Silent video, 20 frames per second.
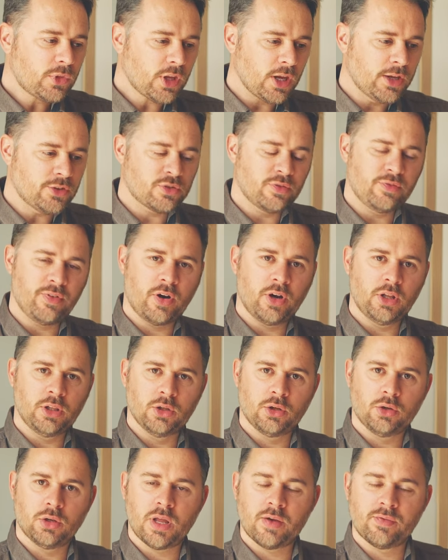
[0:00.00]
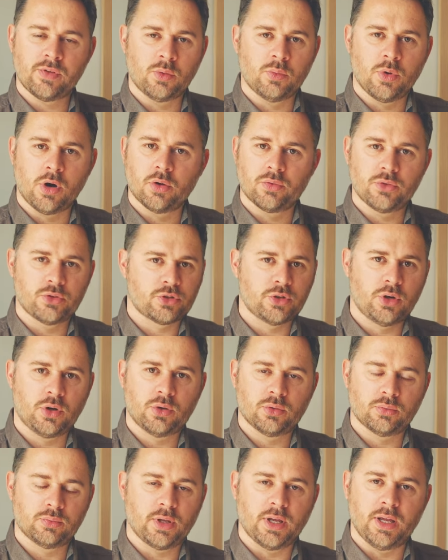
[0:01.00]
It's a very low level walk, there's
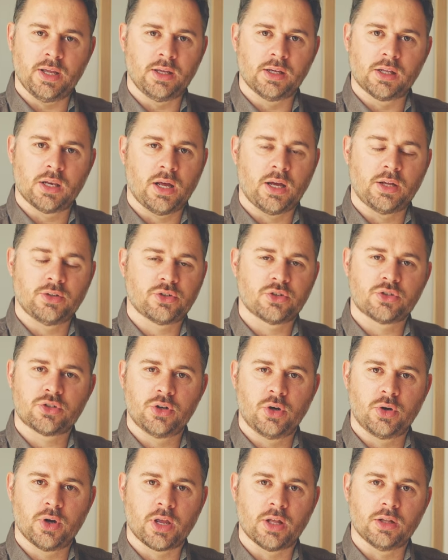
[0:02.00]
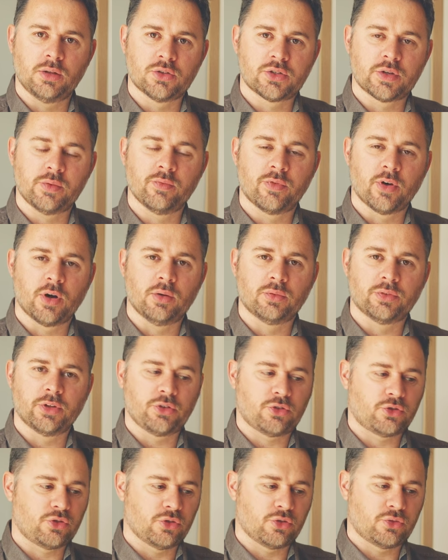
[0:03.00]
no inclines, there's no hills involved,
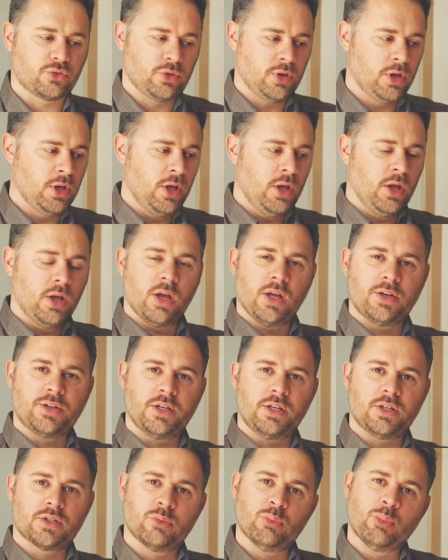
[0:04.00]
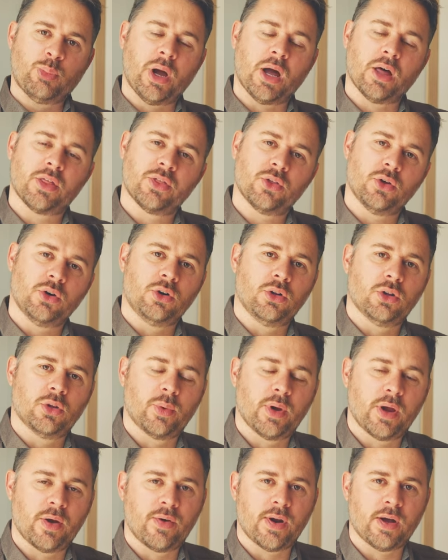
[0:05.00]
it's just a decent path all the
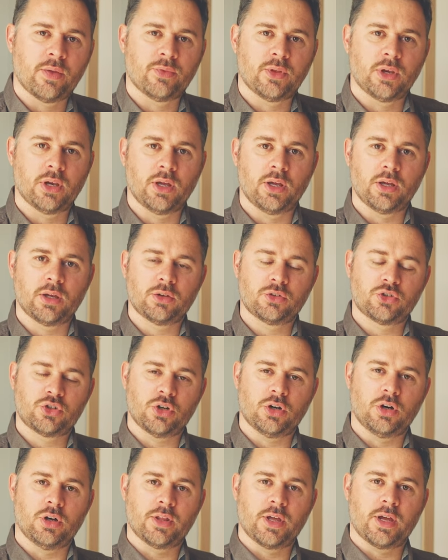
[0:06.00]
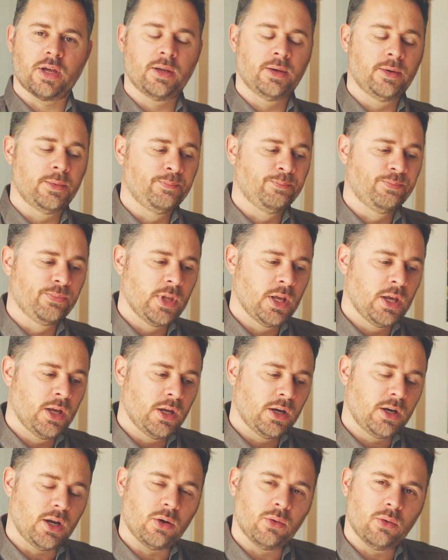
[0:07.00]
way around the lake shore there.
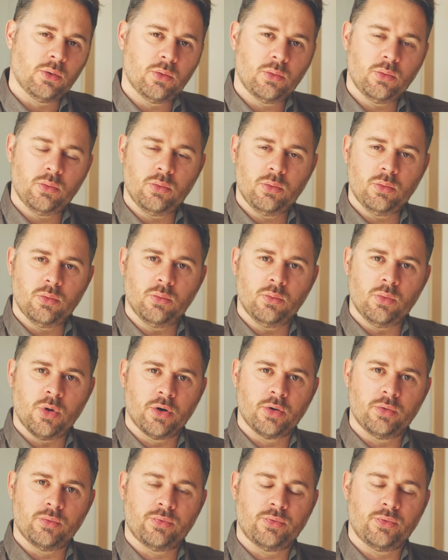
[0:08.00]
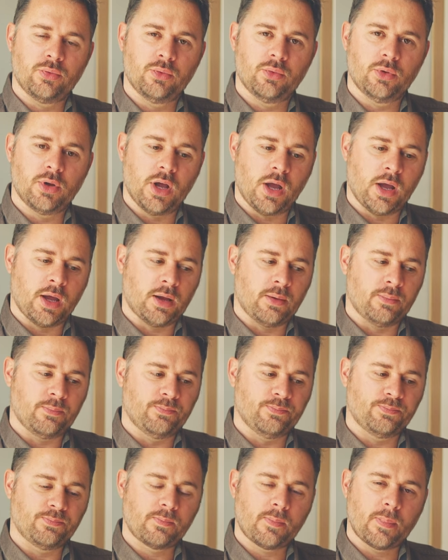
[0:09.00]
Now, one of
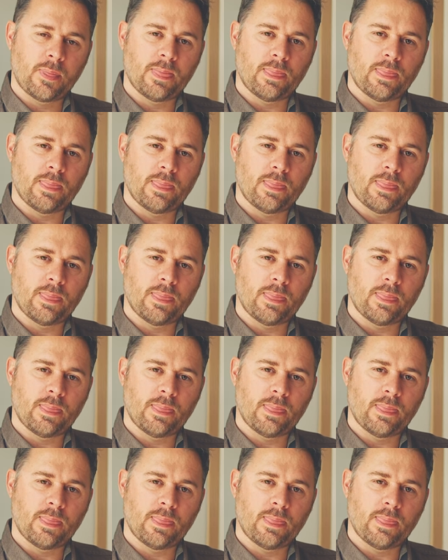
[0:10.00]
um,